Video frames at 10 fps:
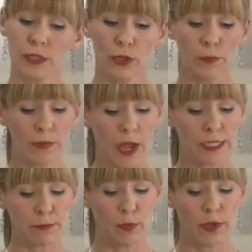to a
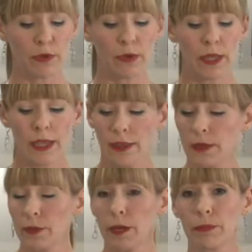nice boil, and
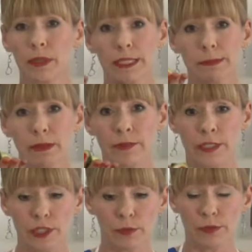then I'm going to place my
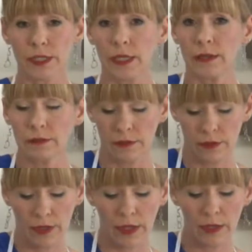vegetables in,
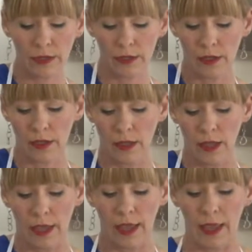okay?
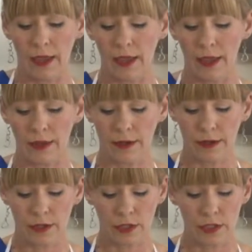
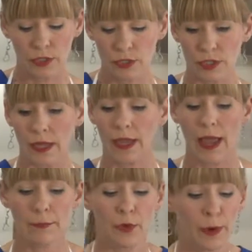And
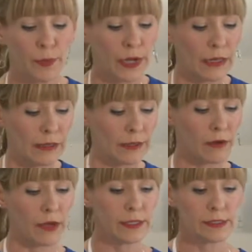I'm going to put a lid
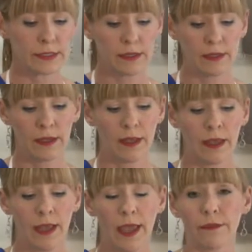on it.
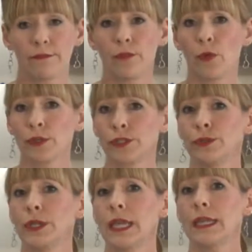And for
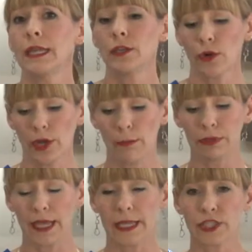zucchini, you're going to
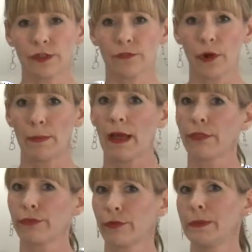blanch it for
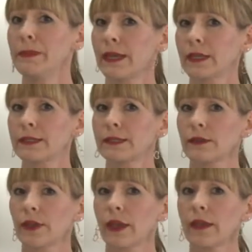about 3 minutes,
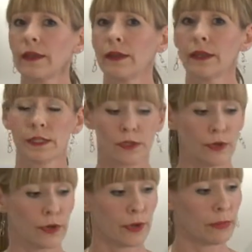okay? So
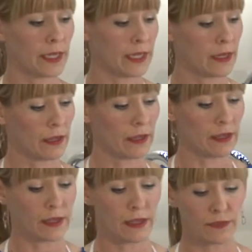you're going to
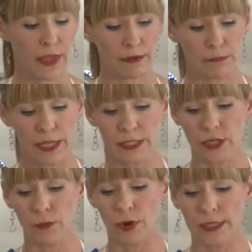get that
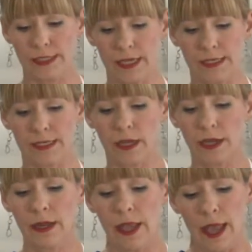blanching process
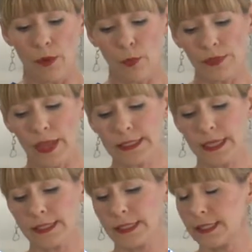done. And what that
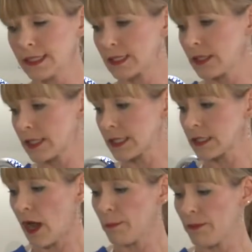does is it's going to
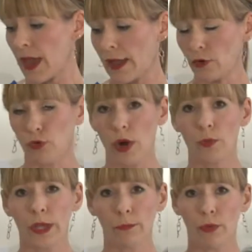stop that
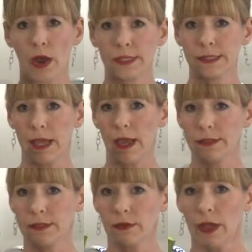growing
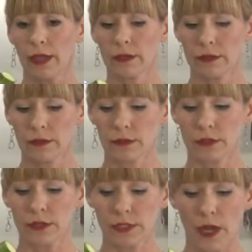process, okay? It's
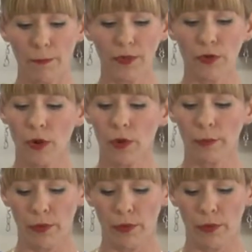going to stop the growing